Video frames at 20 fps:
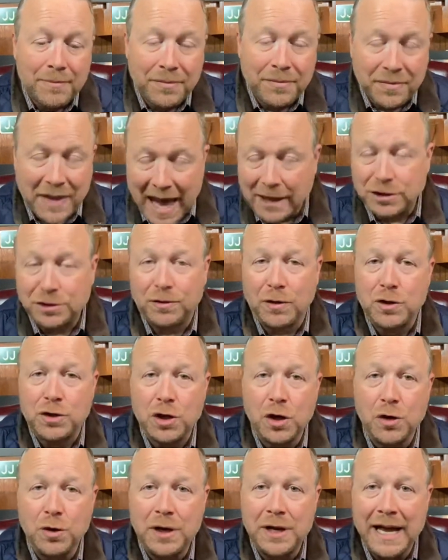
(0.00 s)
thanks for
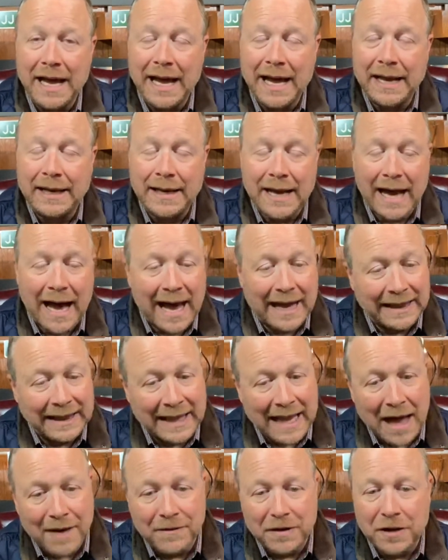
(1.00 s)
tuning in. I'd
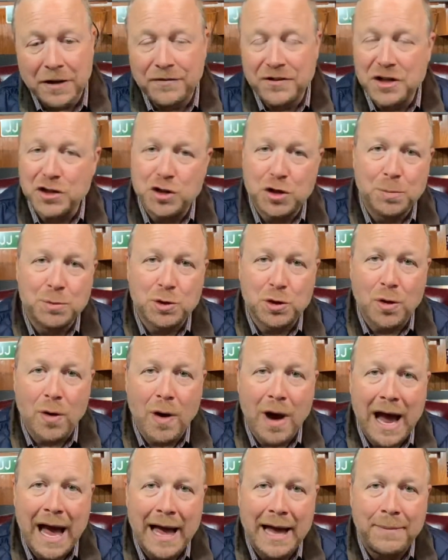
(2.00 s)
love it if you'd
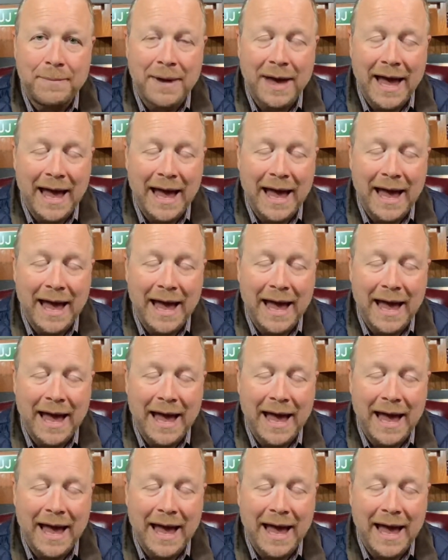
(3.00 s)
subscribe.